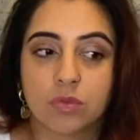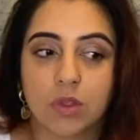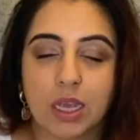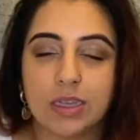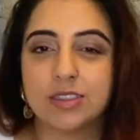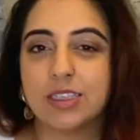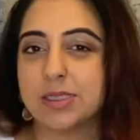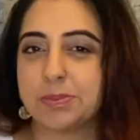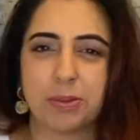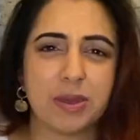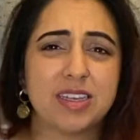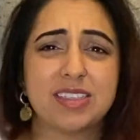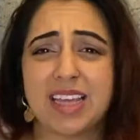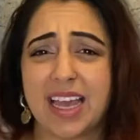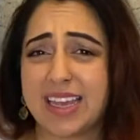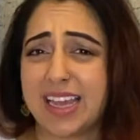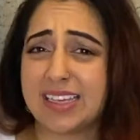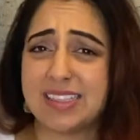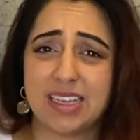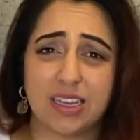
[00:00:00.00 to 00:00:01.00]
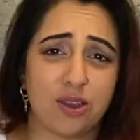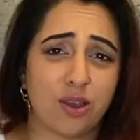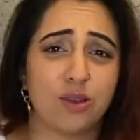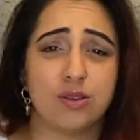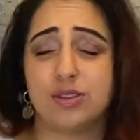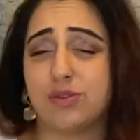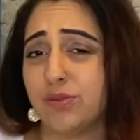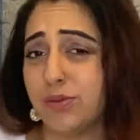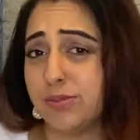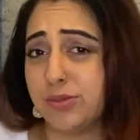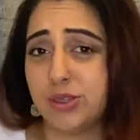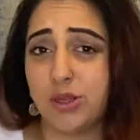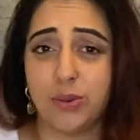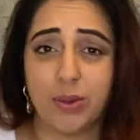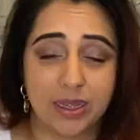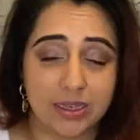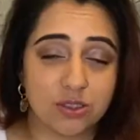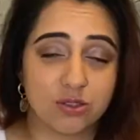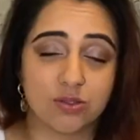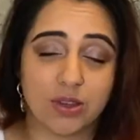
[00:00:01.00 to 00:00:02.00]
just because I guess it goes from two
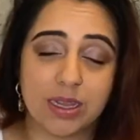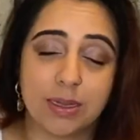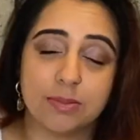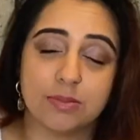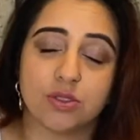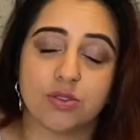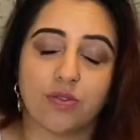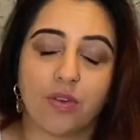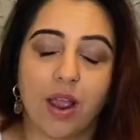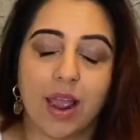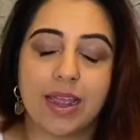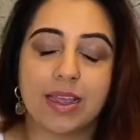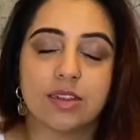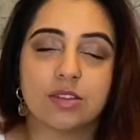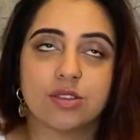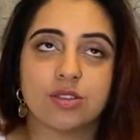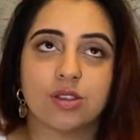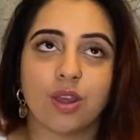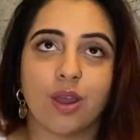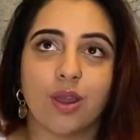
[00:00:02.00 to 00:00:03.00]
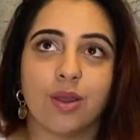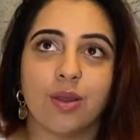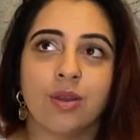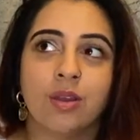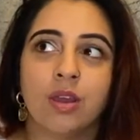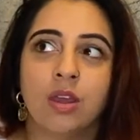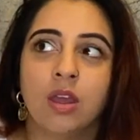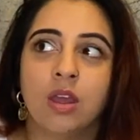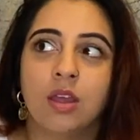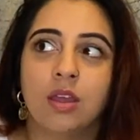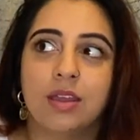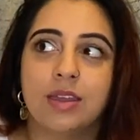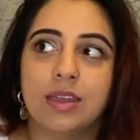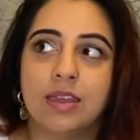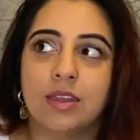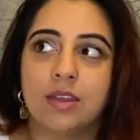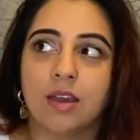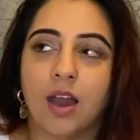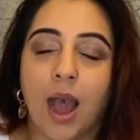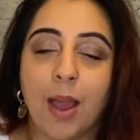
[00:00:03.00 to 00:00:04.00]
extremes, right? So
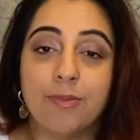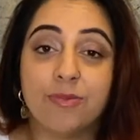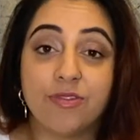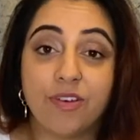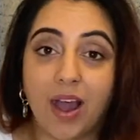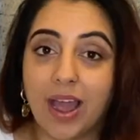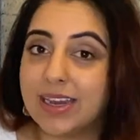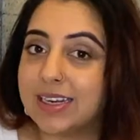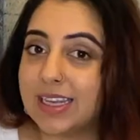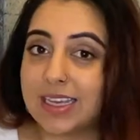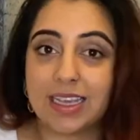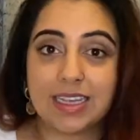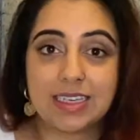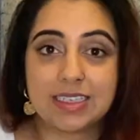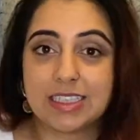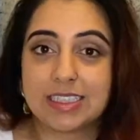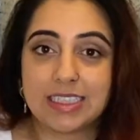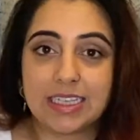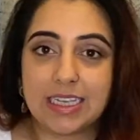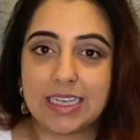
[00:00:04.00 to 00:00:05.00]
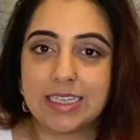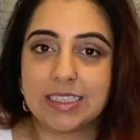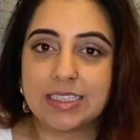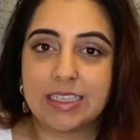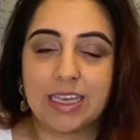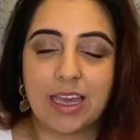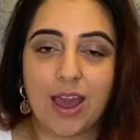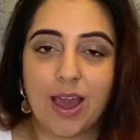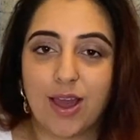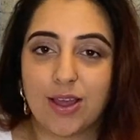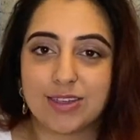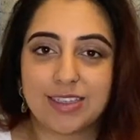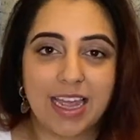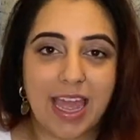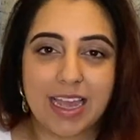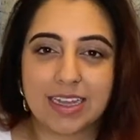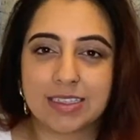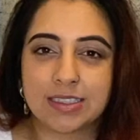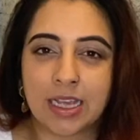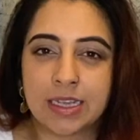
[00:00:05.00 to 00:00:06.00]
I'm finding it just easier to
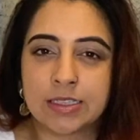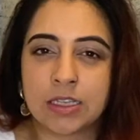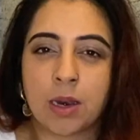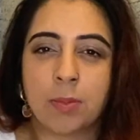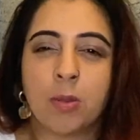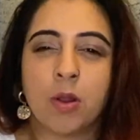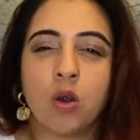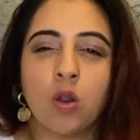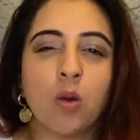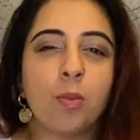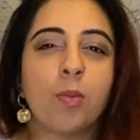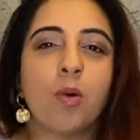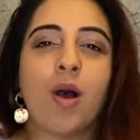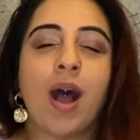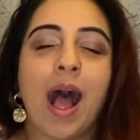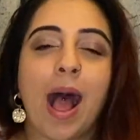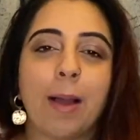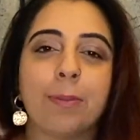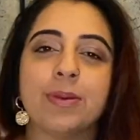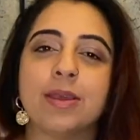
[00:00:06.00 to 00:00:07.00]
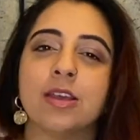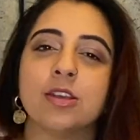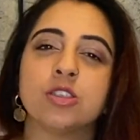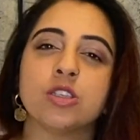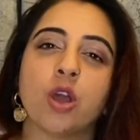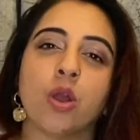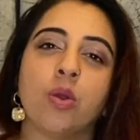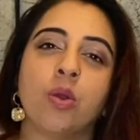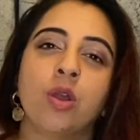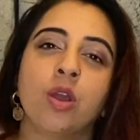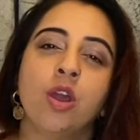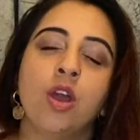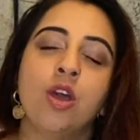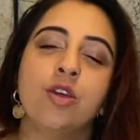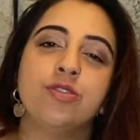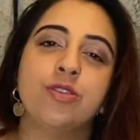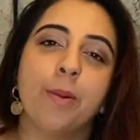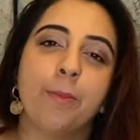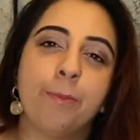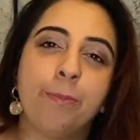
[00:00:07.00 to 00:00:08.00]
exercise and I'm a lot more happier. So
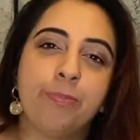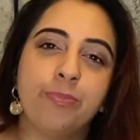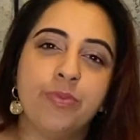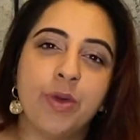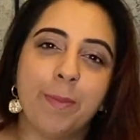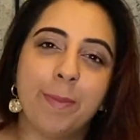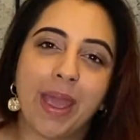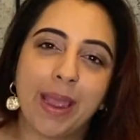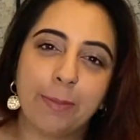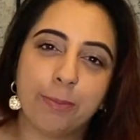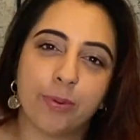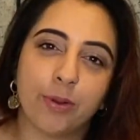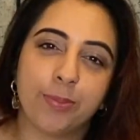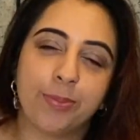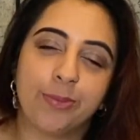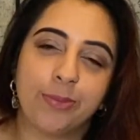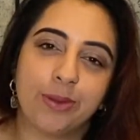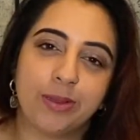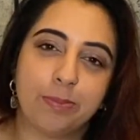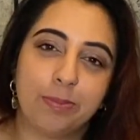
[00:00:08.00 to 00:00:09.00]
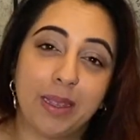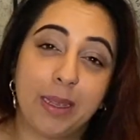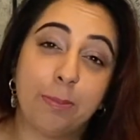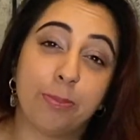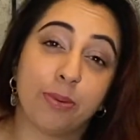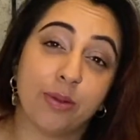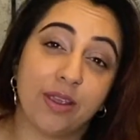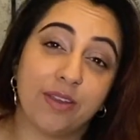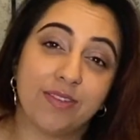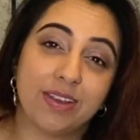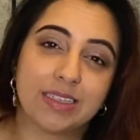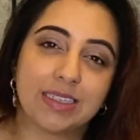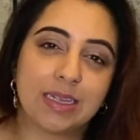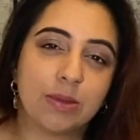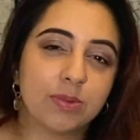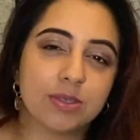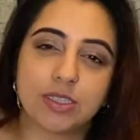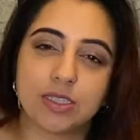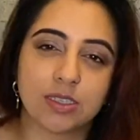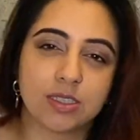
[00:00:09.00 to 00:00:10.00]
the main problem with me previously
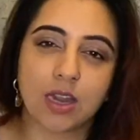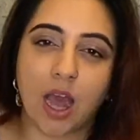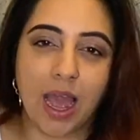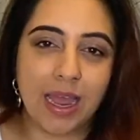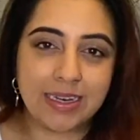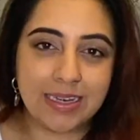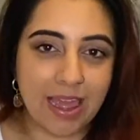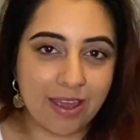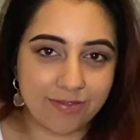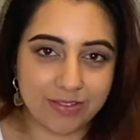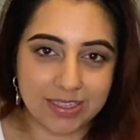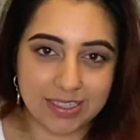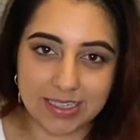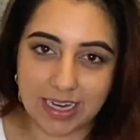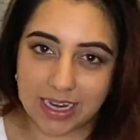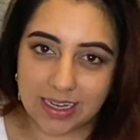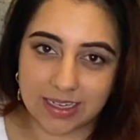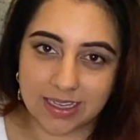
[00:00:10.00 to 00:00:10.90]
was just I never stayed